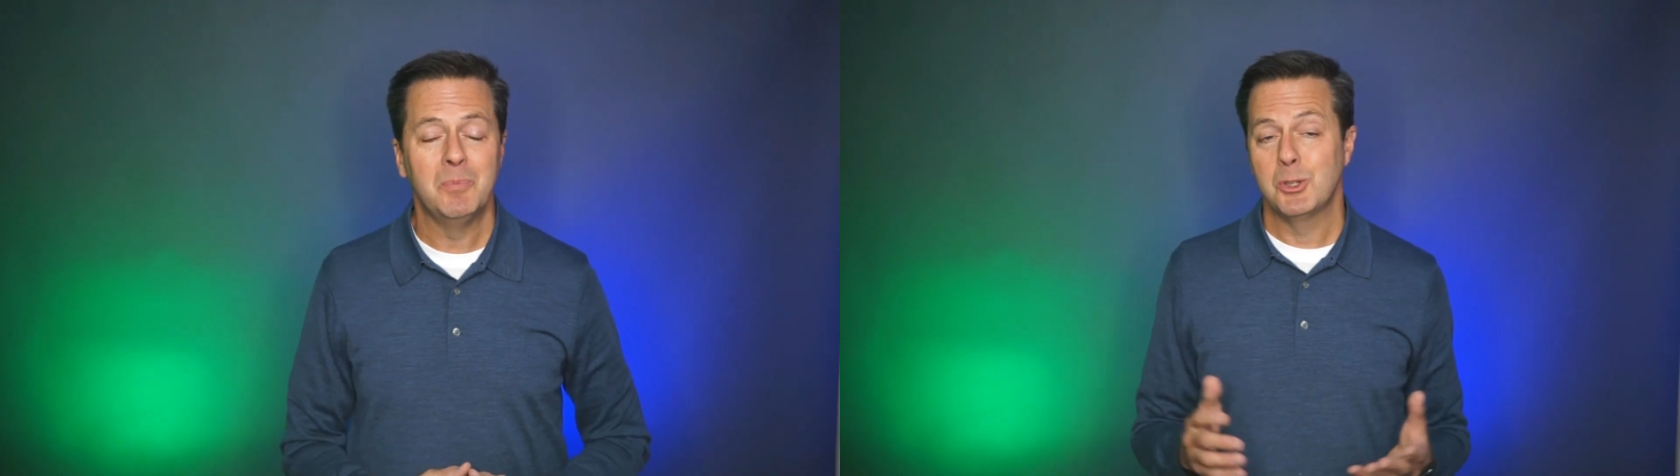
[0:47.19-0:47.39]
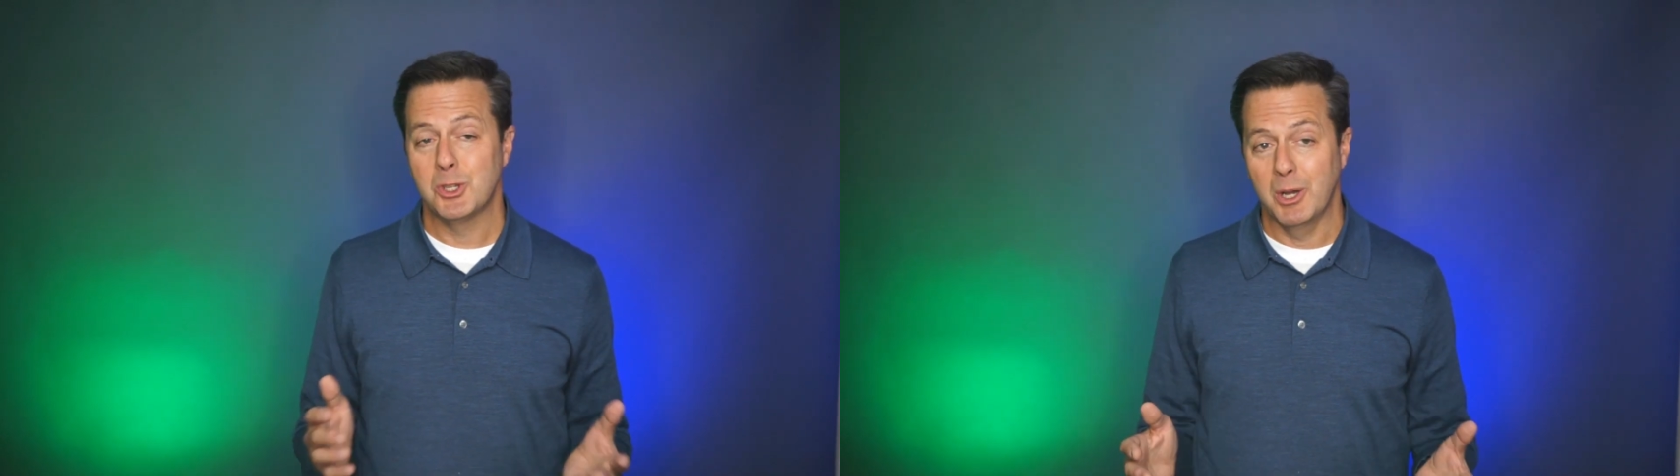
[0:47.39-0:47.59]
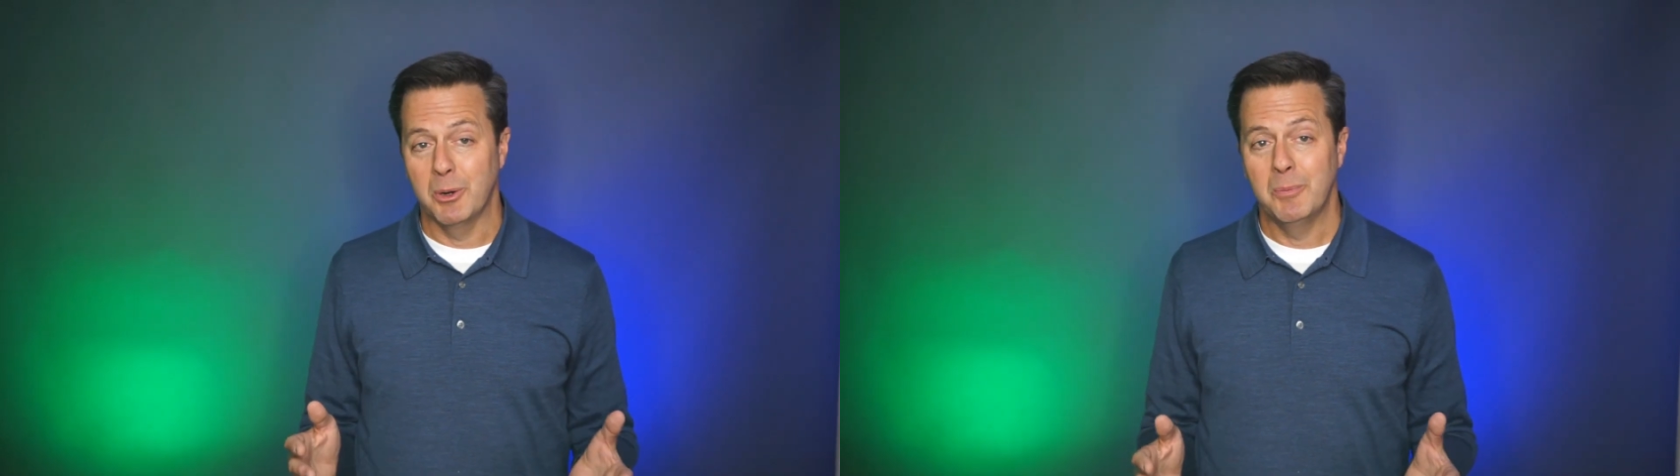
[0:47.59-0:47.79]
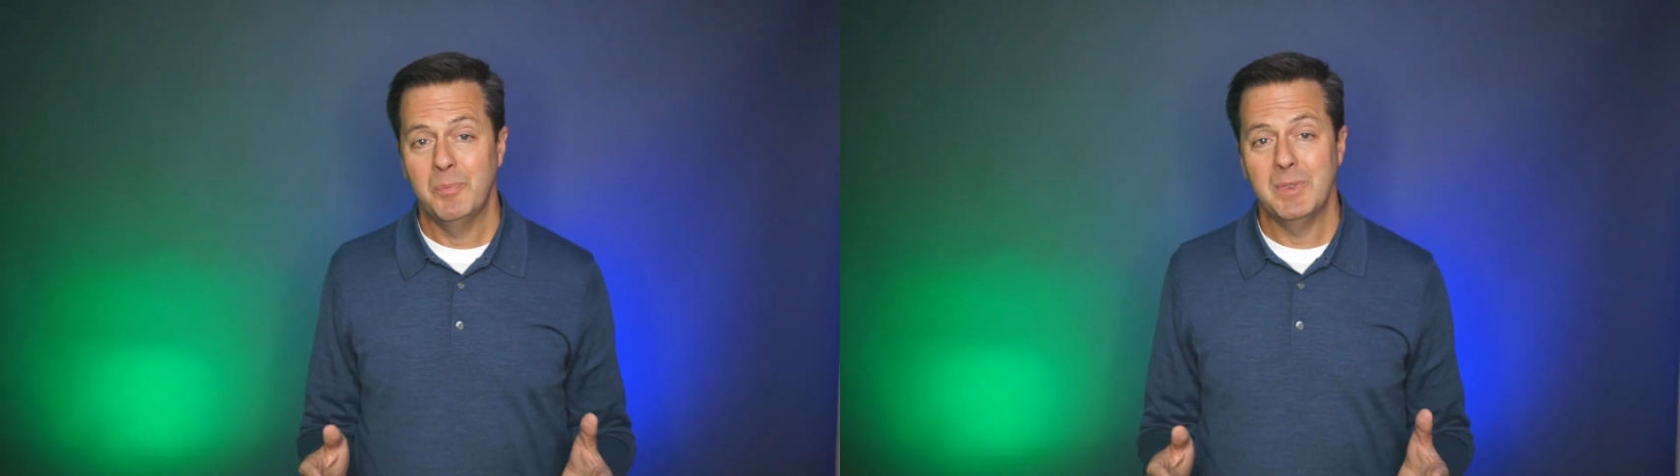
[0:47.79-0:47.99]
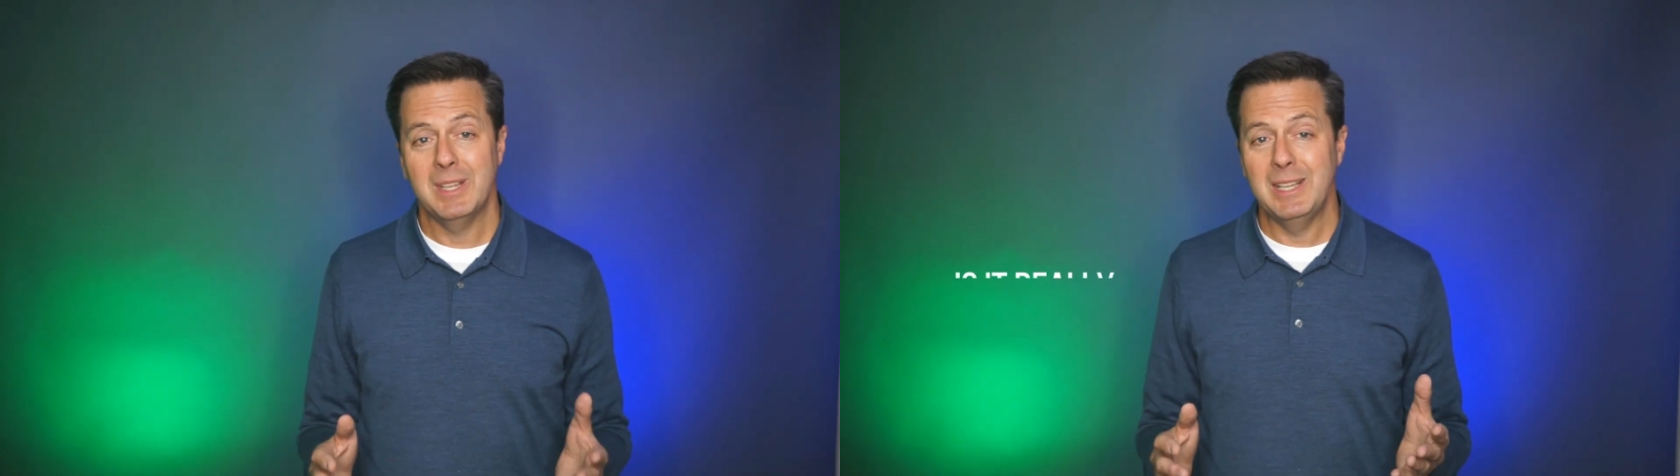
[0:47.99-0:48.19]
So,
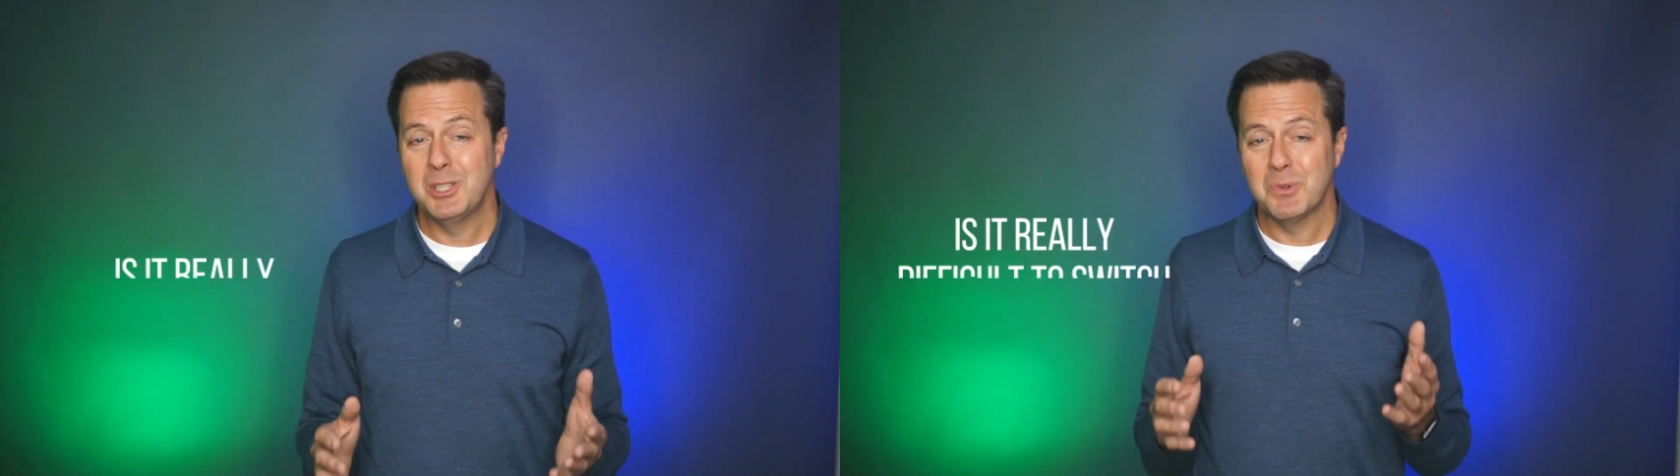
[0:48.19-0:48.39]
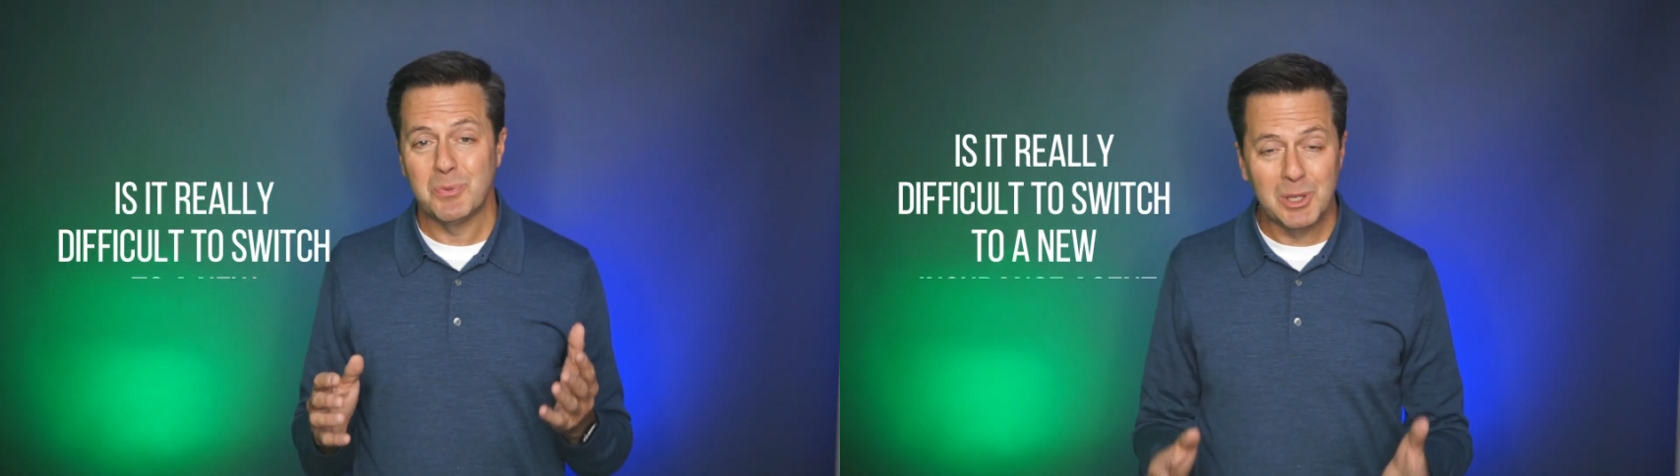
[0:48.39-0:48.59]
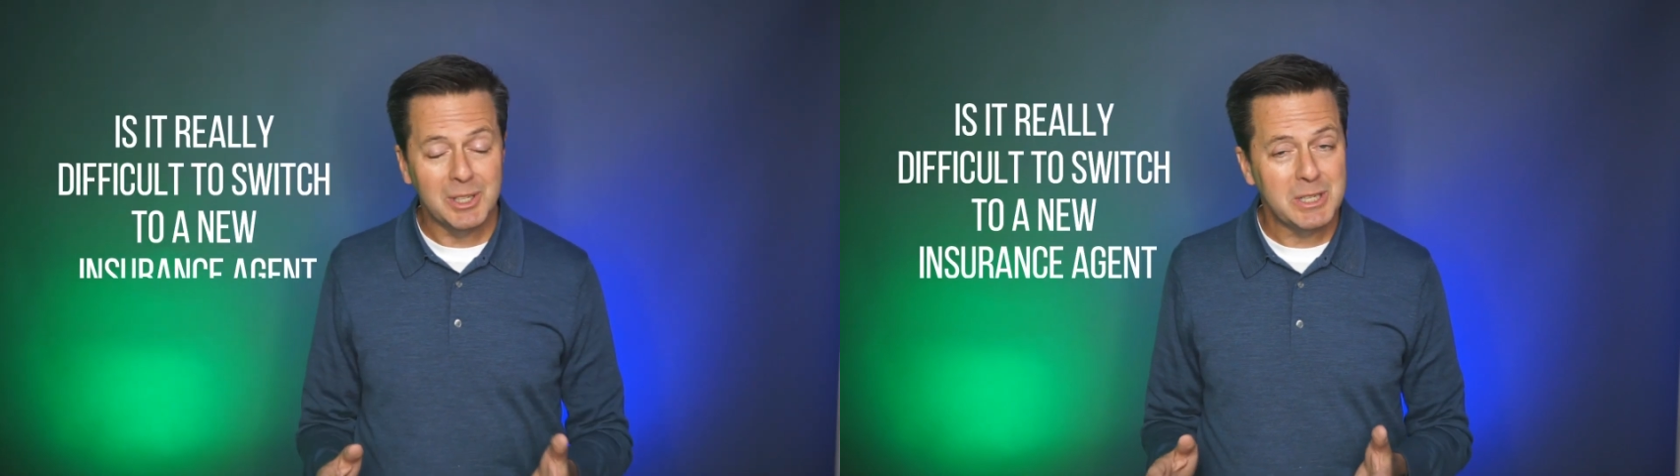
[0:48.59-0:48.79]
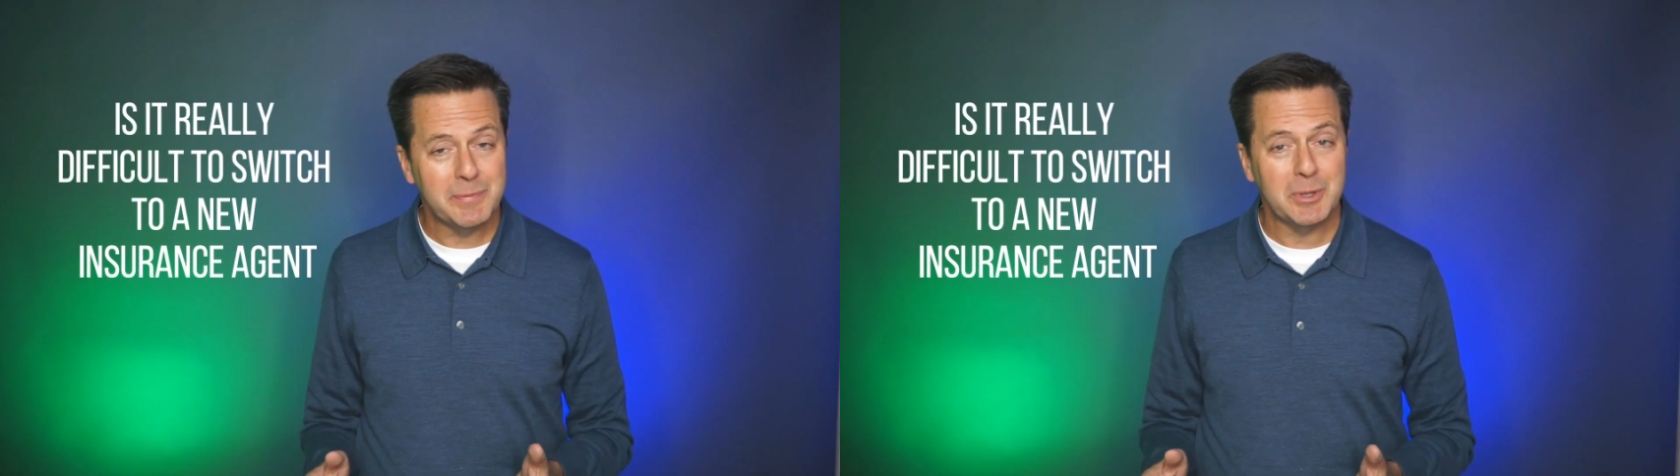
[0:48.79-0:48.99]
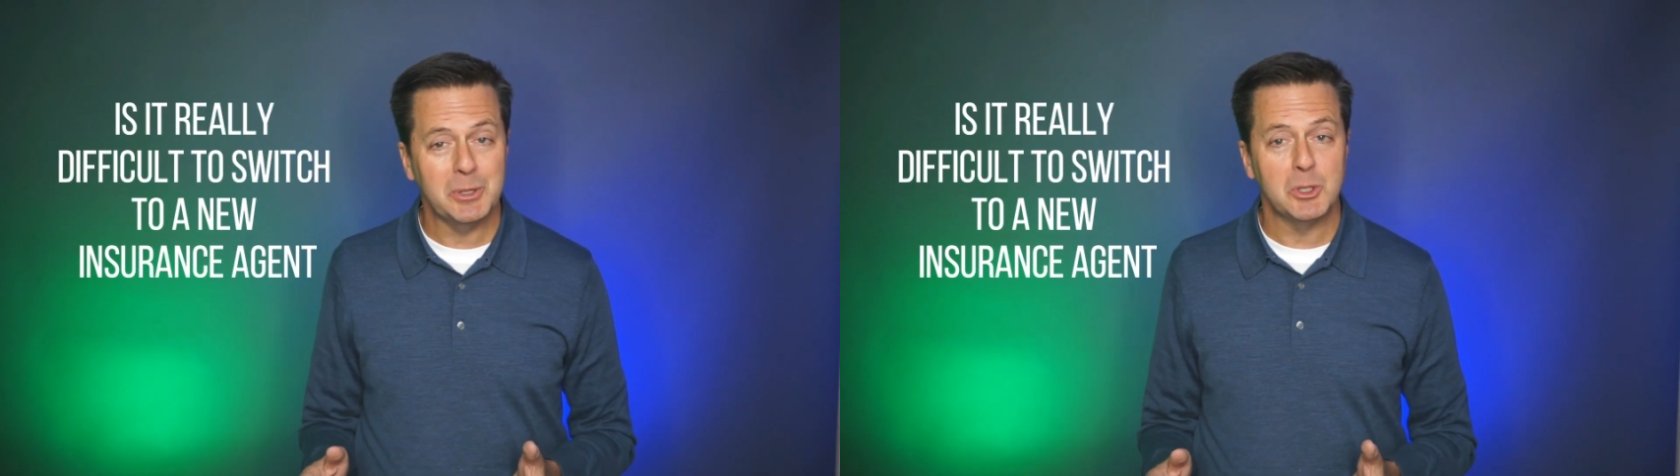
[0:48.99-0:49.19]
is it really difficult